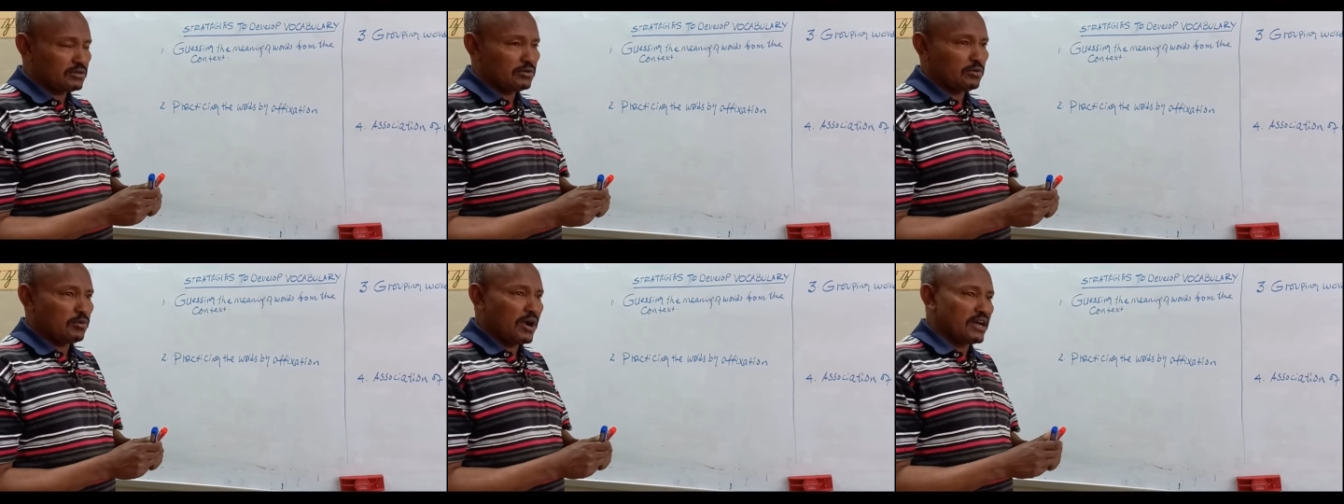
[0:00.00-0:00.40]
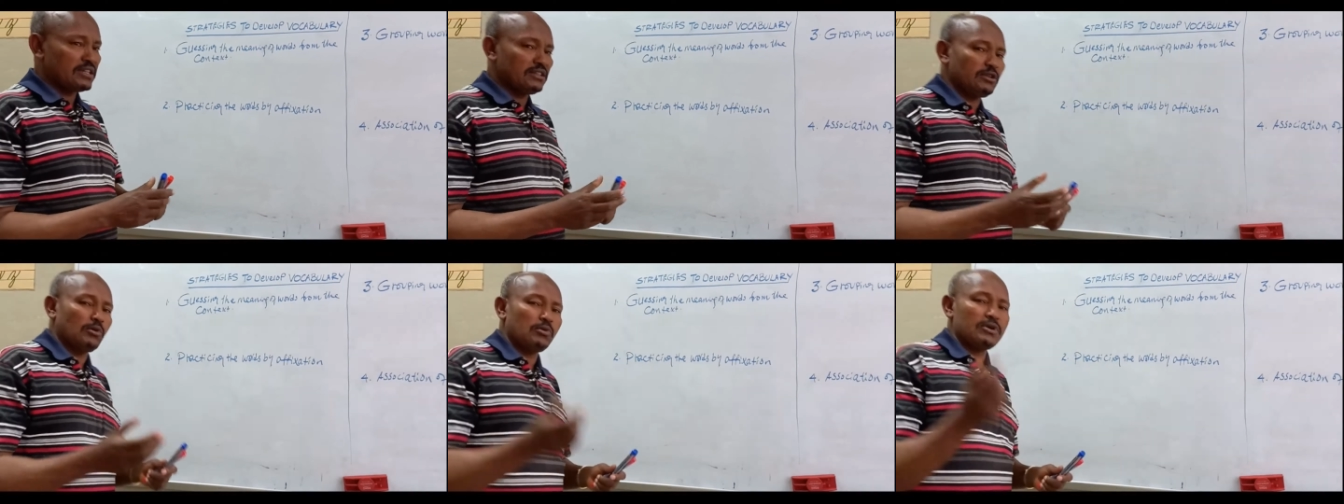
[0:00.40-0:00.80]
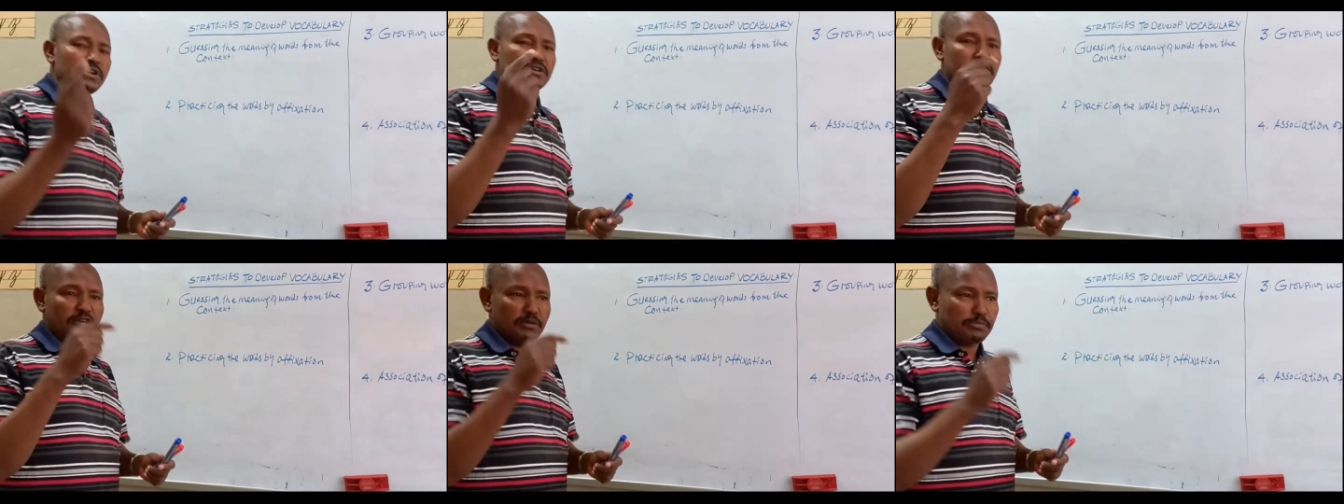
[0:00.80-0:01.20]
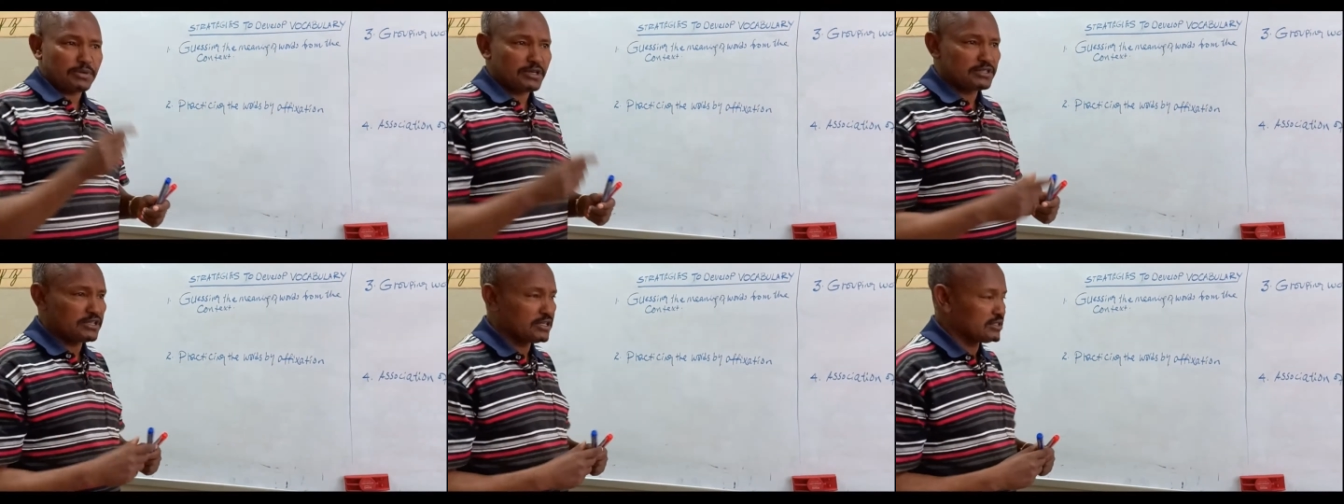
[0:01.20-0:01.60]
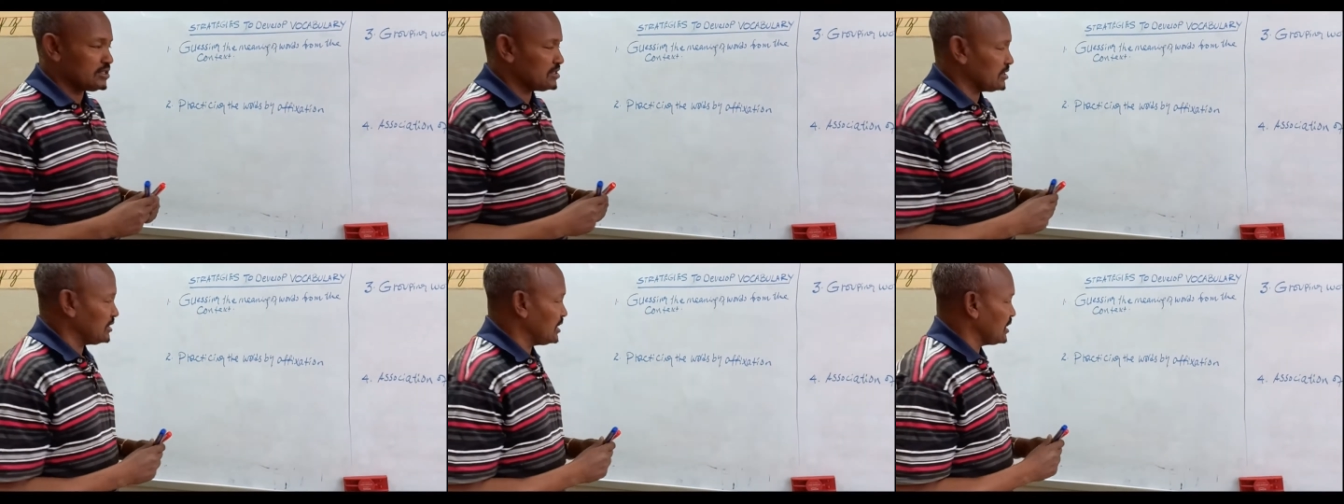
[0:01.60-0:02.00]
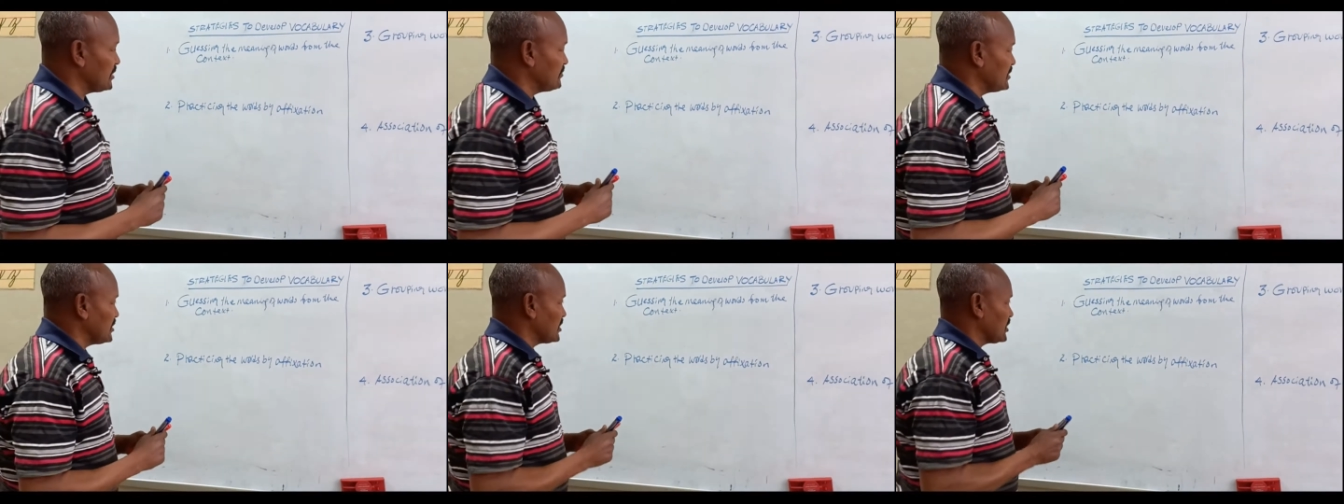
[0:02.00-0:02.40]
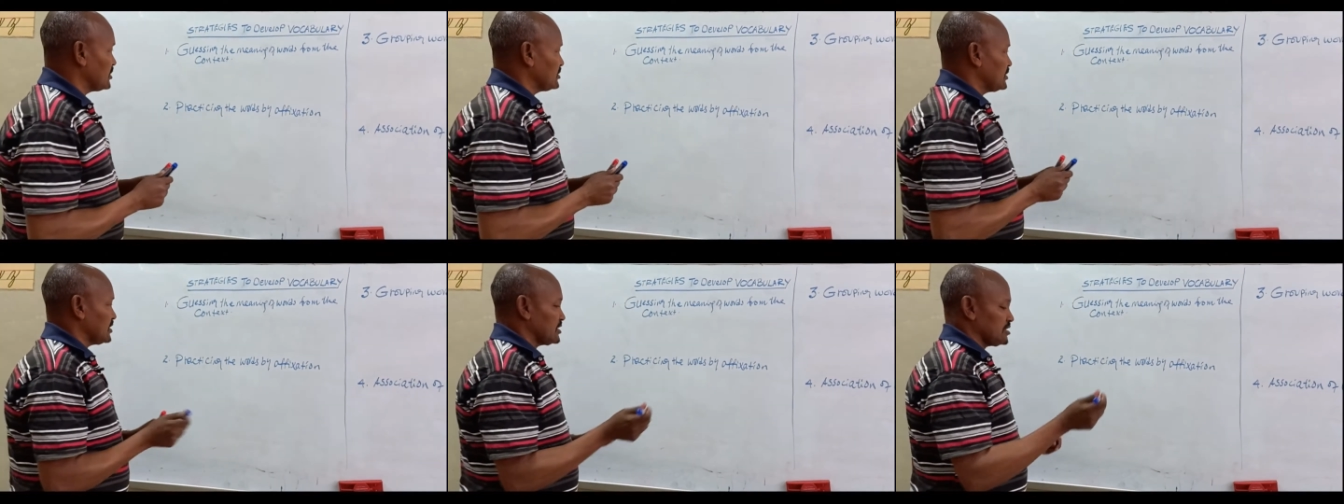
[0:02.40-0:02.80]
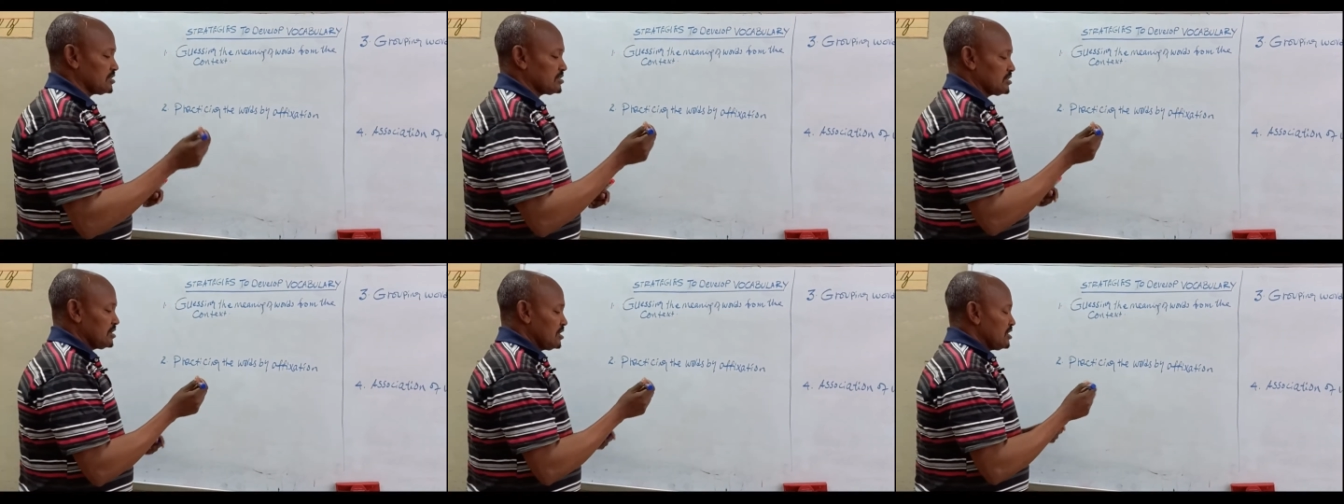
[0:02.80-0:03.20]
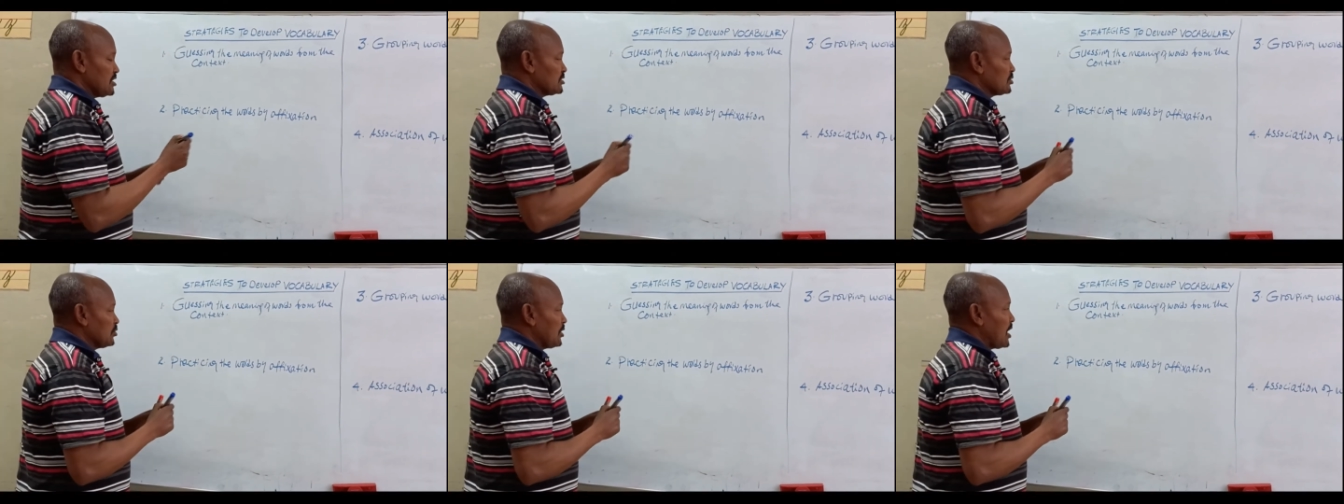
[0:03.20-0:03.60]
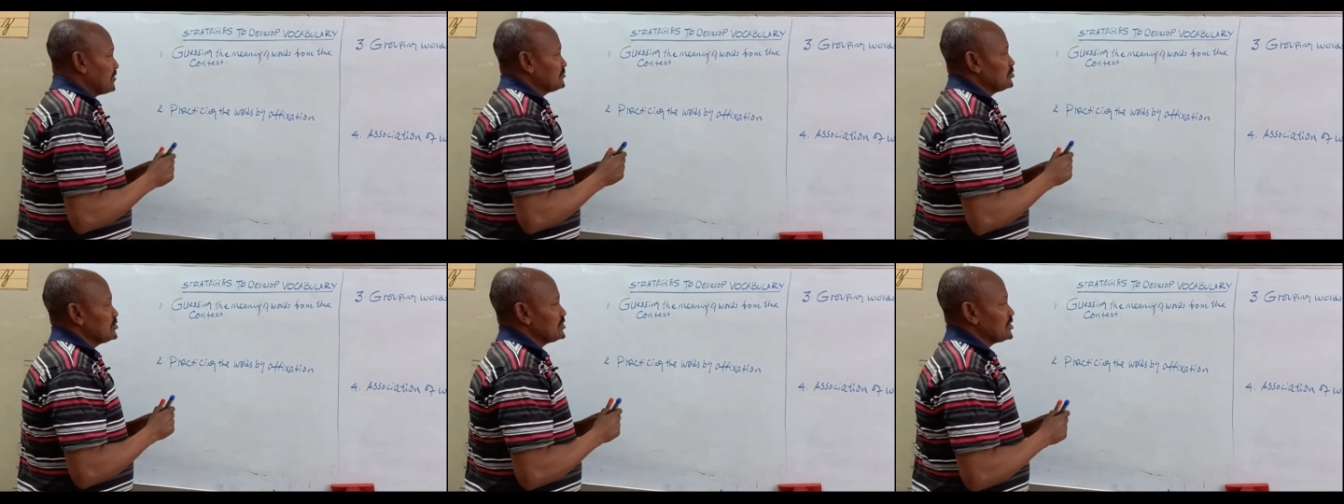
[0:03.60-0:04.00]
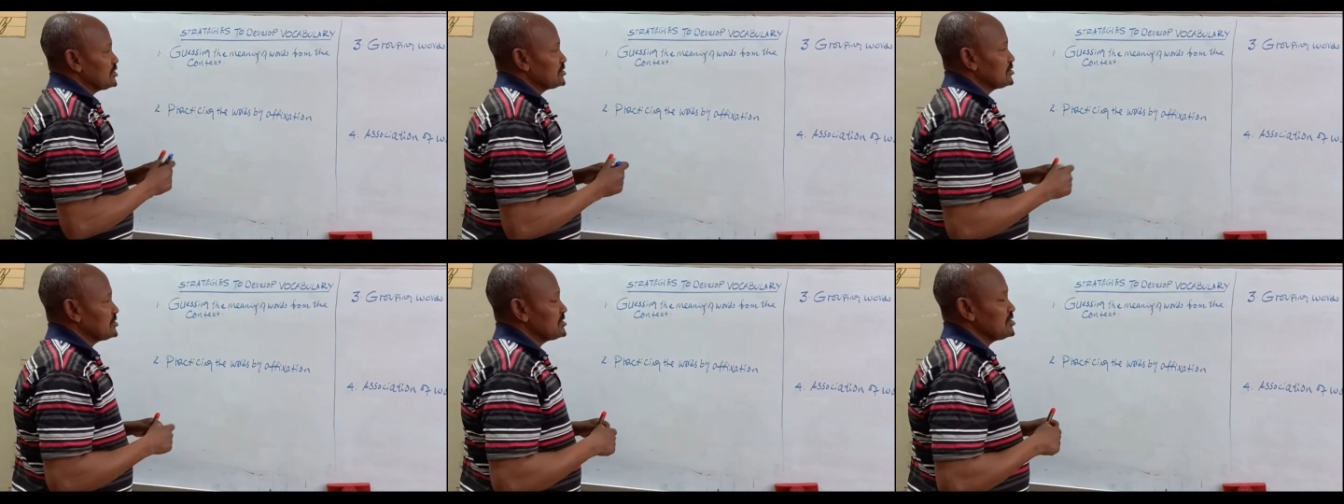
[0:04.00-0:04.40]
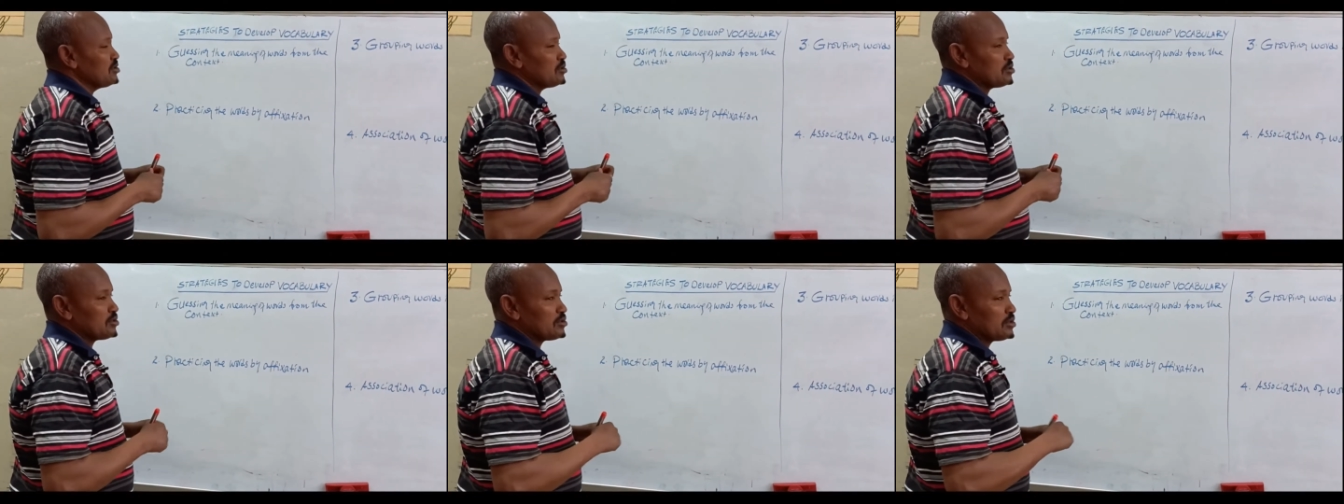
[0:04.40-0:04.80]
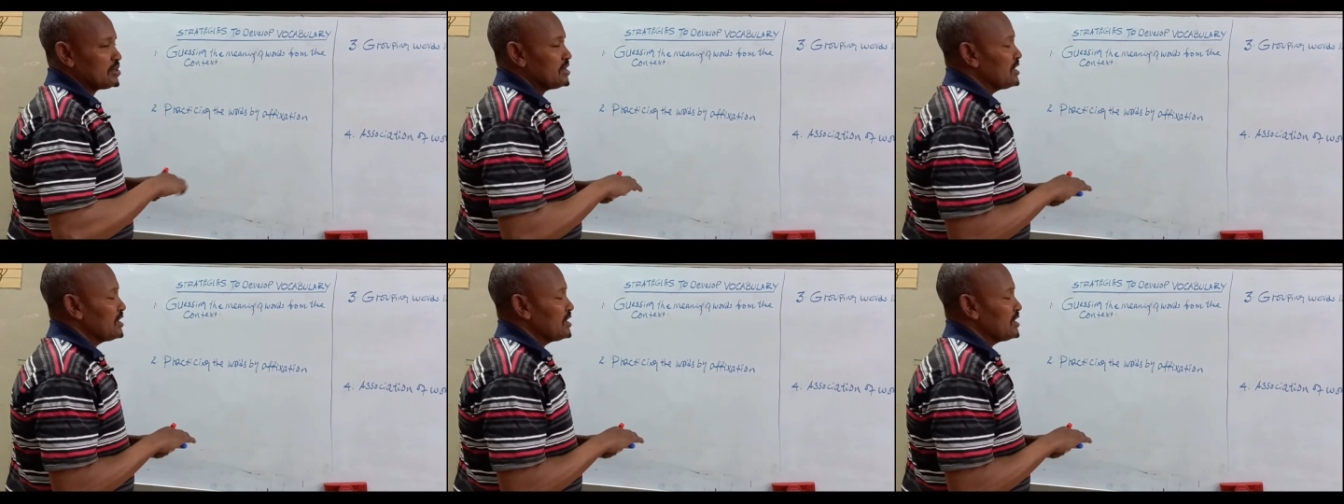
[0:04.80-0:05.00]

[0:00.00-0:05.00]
what the word represents in a given context, so we have to just use